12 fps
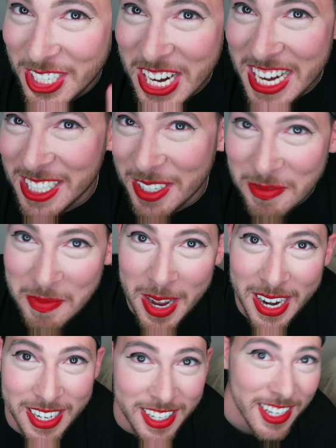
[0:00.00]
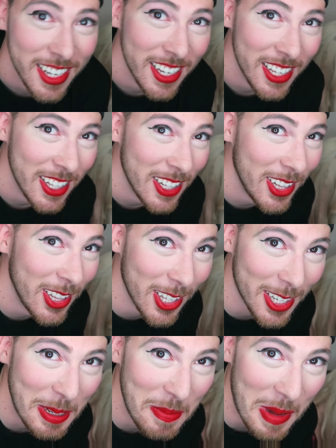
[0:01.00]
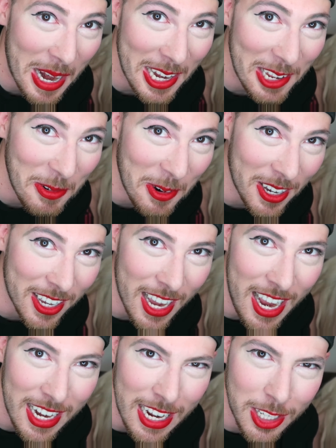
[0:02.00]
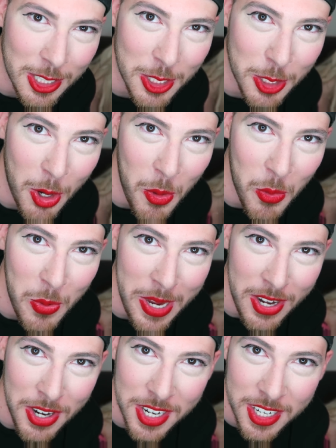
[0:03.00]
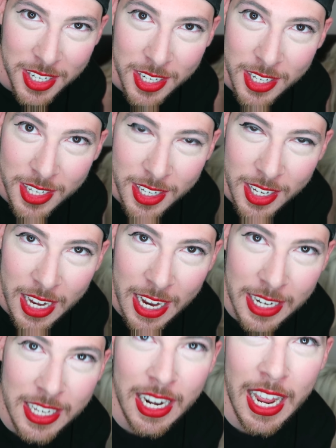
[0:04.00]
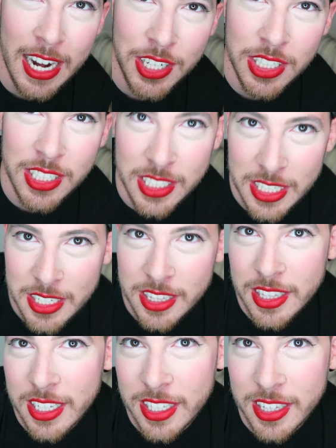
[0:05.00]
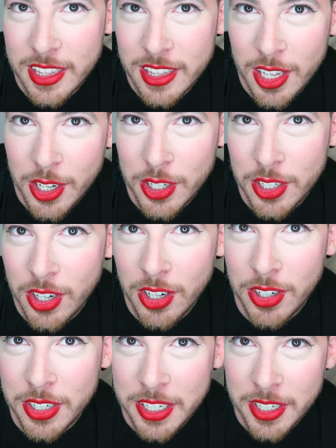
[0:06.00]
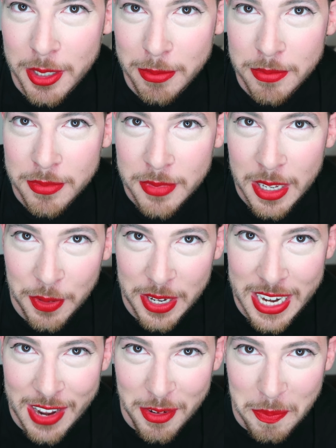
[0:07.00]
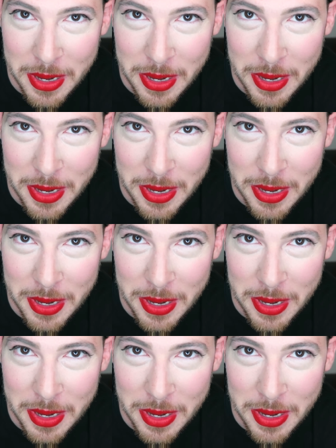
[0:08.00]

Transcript: cheeks of mine. Looking mighty. God, that looks so weird. I could actually see like a girl here if I didn't have a